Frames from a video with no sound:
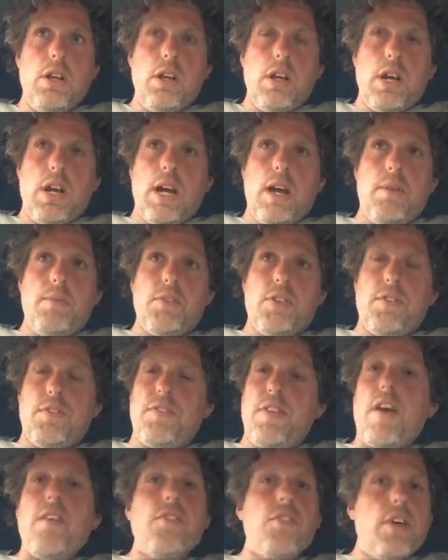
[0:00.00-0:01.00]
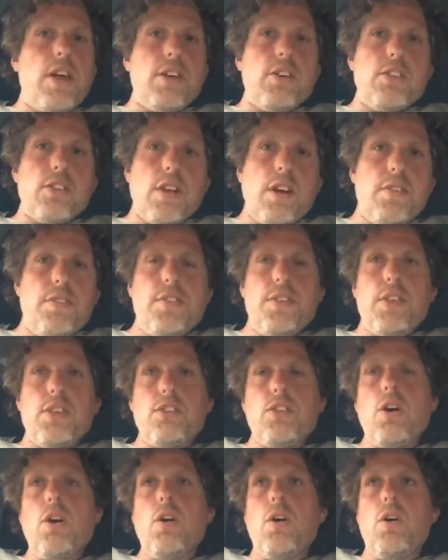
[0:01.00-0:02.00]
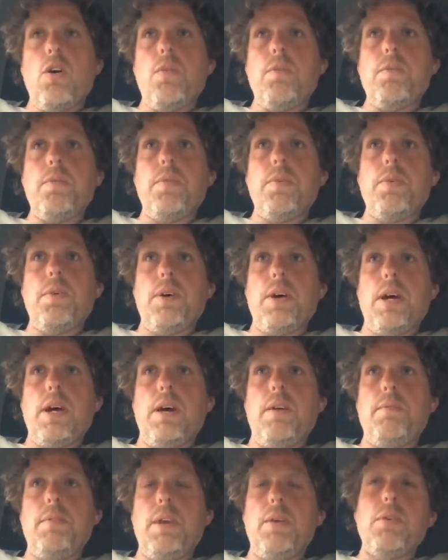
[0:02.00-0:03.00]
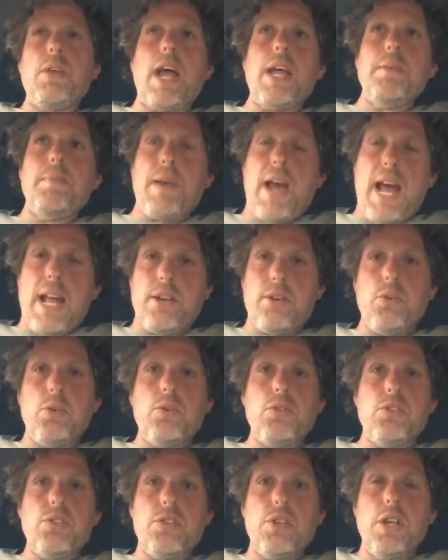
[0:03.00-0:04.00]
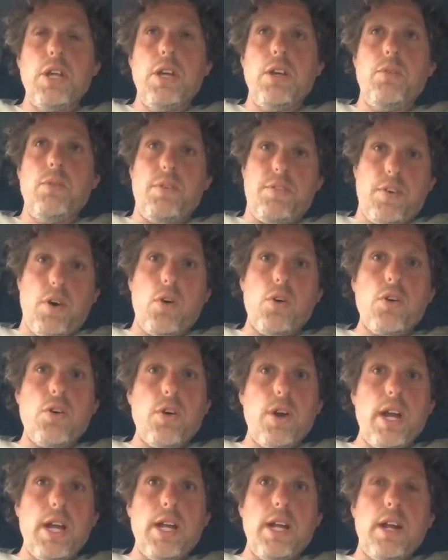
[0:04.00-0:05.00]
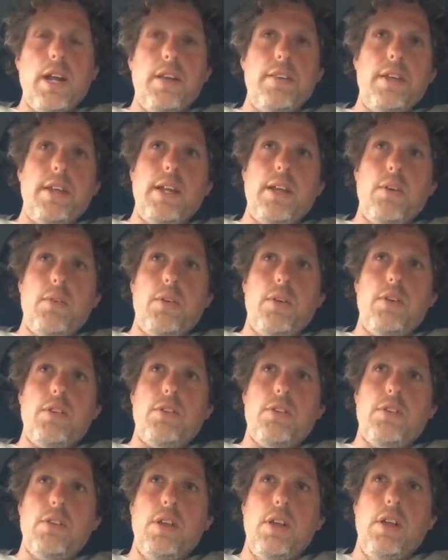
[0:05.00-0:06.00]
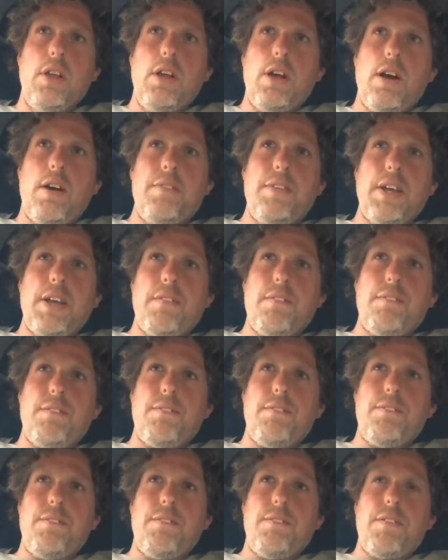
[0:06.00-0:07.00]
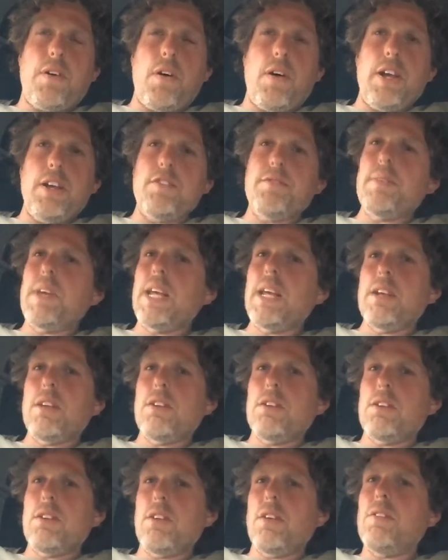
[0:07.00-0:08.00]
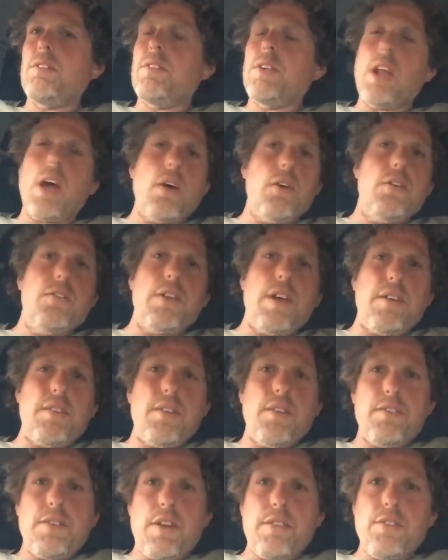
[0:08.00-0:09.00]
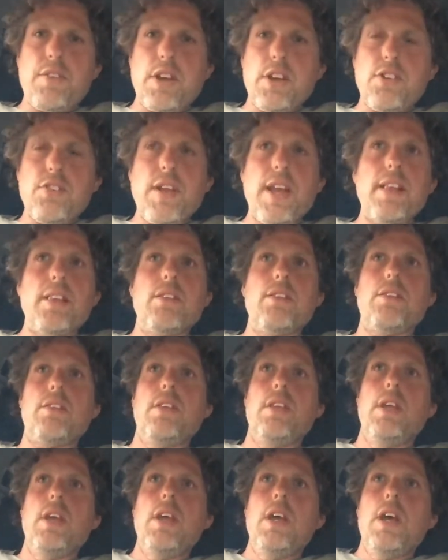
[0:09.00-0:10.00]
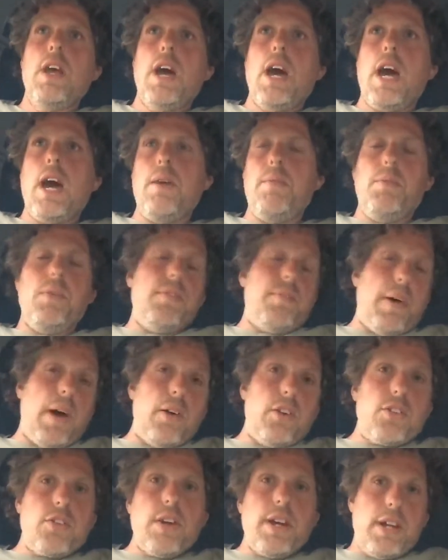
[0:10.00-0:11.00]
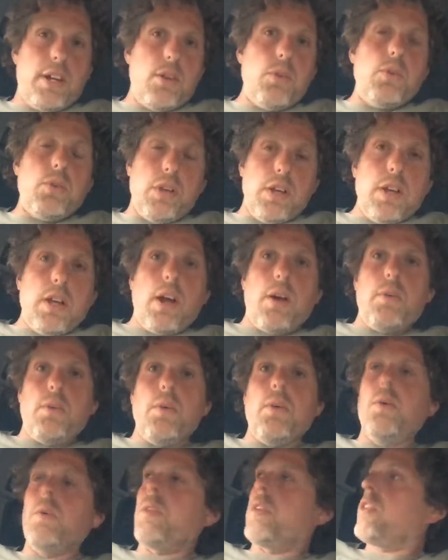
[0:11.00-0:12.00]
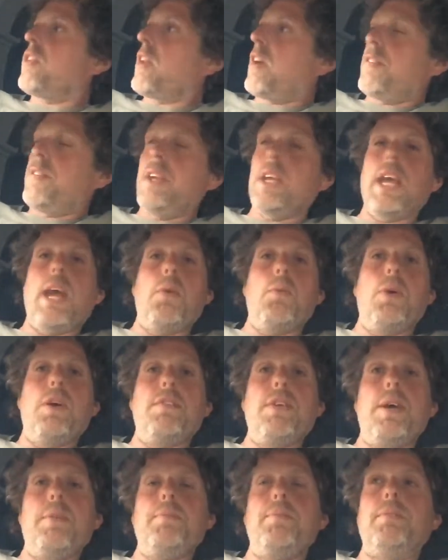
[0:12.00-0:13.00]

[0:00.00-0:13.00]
some feather edge stuff for the top. It was 8 panels with concrete, and then there was, I think, 5 meters of low feather edge fence, with postcrete and all the stuff you get with it.